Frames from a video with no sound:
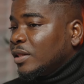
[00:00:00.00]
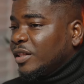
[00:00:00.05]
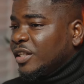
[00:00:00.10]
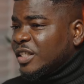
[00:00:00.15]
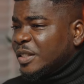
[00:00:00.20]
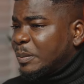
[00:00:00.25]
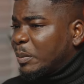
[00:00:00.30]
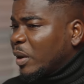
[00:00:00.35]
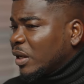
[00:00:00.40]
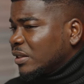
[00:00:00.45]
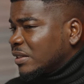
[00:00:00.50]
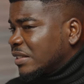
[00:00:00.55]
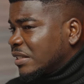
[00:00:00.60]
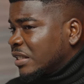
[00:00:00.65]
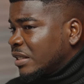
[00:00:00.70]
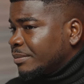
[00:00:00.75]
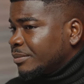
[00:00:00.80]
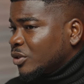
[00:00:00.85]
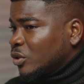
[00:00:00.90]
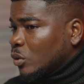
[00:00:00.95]
This part
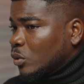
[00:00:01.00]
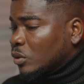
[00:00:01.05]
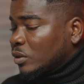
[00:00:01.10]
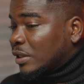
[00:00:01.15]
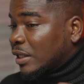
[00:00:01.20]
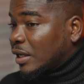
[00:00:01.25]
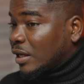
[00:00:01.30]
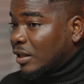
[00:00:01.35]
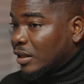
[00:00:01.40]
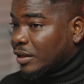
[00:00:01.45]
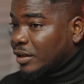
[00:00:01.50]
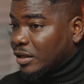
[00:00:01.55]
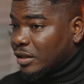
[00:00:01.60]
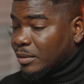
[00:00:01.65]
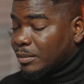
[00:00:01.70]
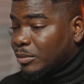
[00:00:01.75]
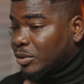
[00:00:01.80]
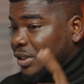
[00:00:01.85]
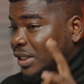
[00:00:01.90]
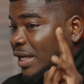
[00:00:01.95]
seems
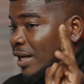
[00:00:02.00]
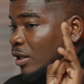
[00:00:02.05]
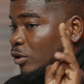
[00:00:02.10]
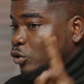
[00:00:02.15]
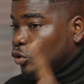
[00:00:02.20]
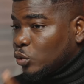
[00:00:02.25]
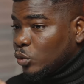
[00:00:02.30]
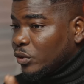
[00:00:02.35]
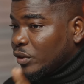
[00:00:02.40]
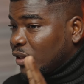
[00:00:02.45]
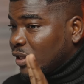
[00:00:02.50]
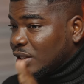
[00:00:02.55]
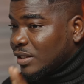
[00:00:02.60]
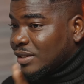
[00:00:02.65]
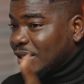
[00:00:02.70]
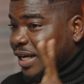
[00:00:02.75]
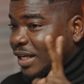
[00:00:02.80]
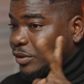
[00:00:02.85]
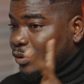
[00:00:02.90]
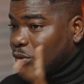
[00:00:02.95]
unclear, but there are two things I